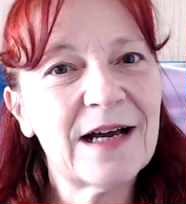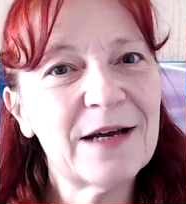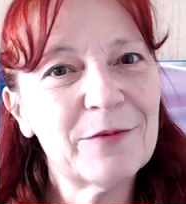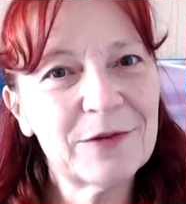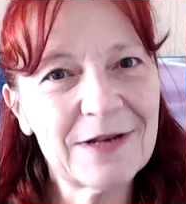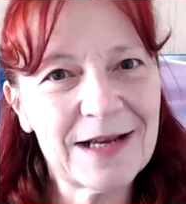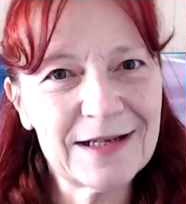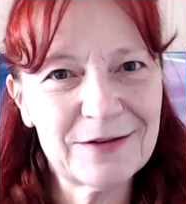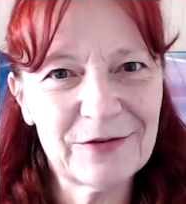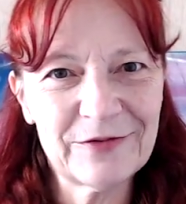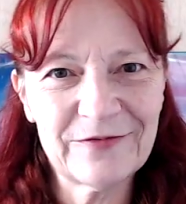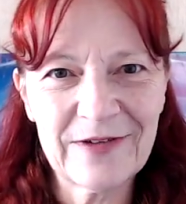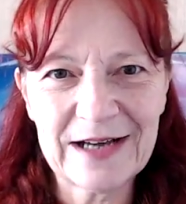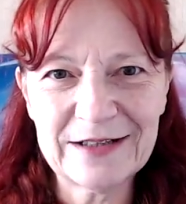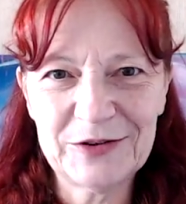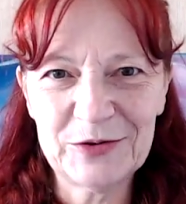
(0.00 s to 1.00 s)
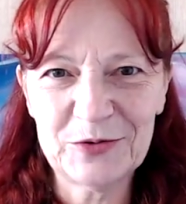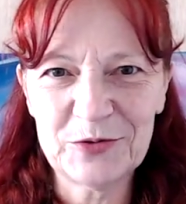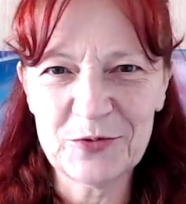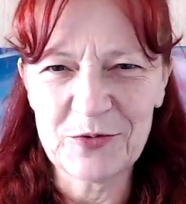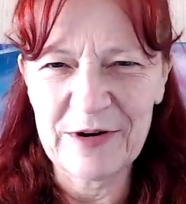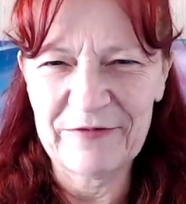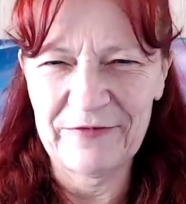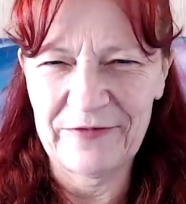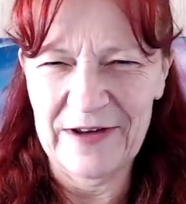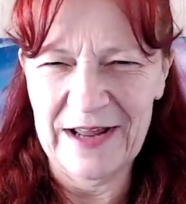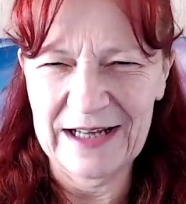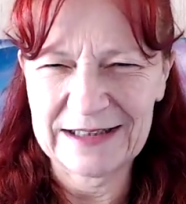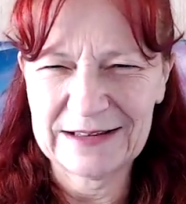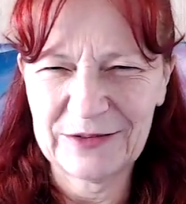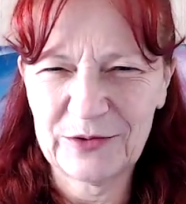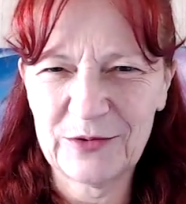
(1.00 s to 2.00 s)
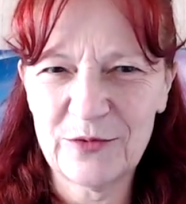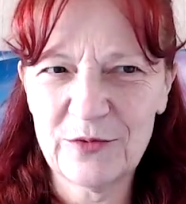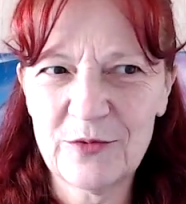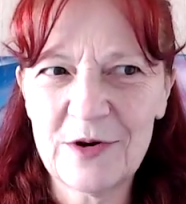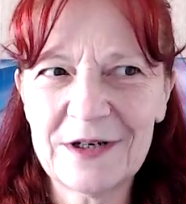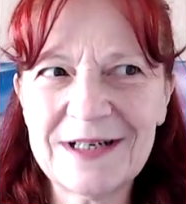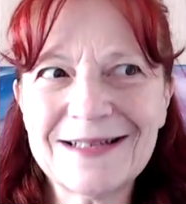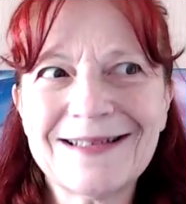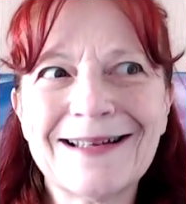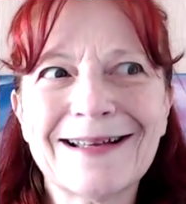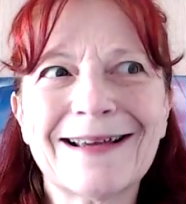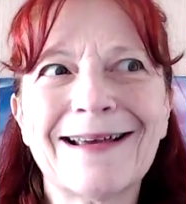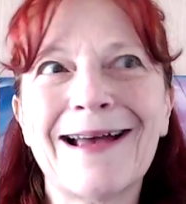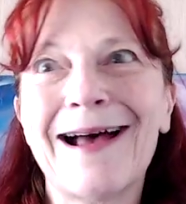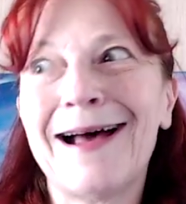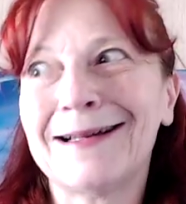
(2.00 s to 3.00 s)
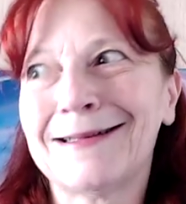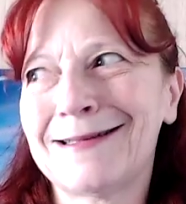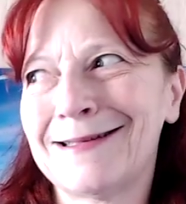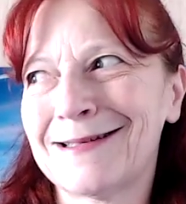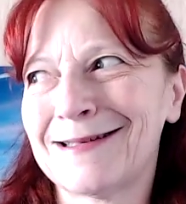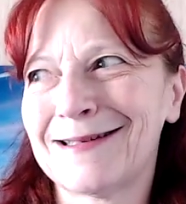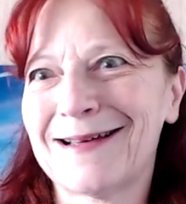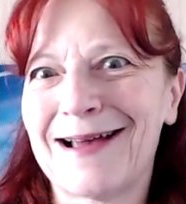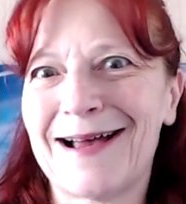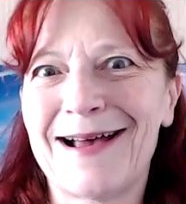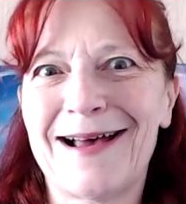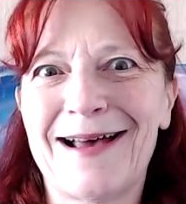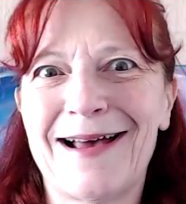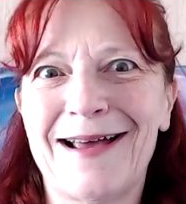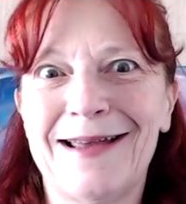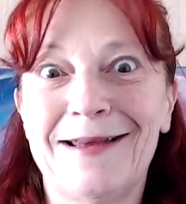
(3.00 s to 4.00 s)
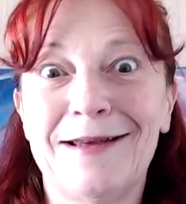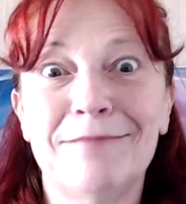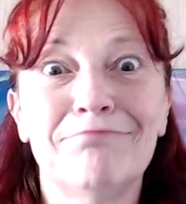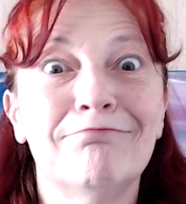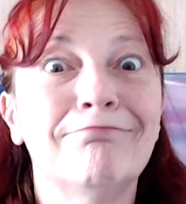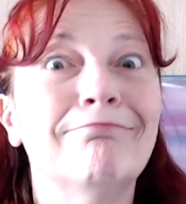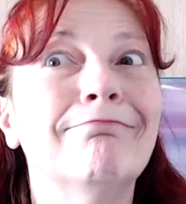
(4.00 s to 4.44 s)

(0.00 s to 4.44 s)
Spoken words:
I would like to invite you to reflect. What is the cut I